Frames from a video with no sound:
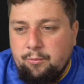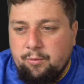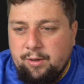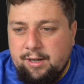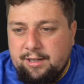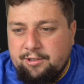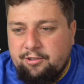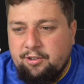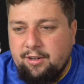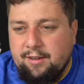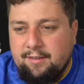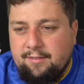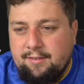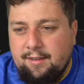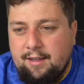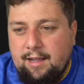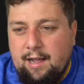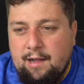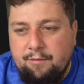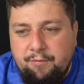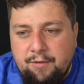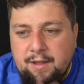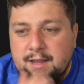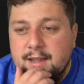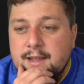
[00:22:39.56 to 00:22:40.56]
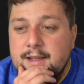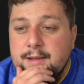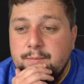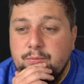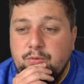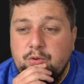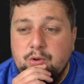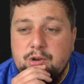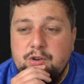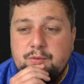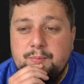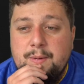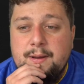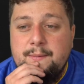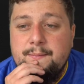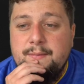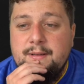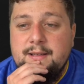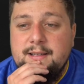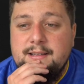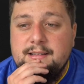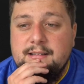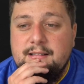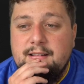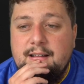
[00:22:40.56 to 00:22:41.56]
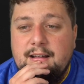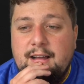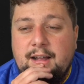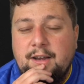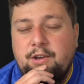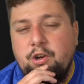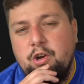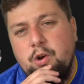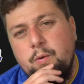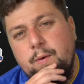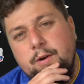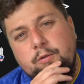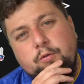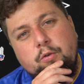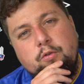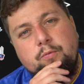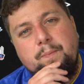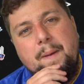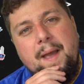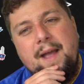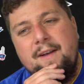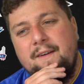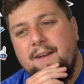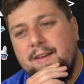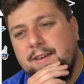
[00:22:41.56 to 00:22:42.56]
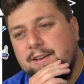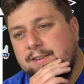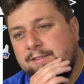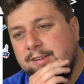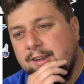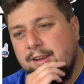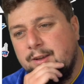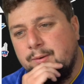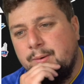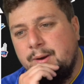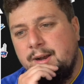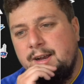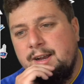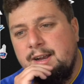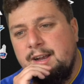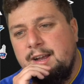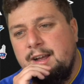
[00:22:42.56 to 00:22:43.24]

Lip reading: which is... I think Ipswich might... I don't know which one's better out of the two.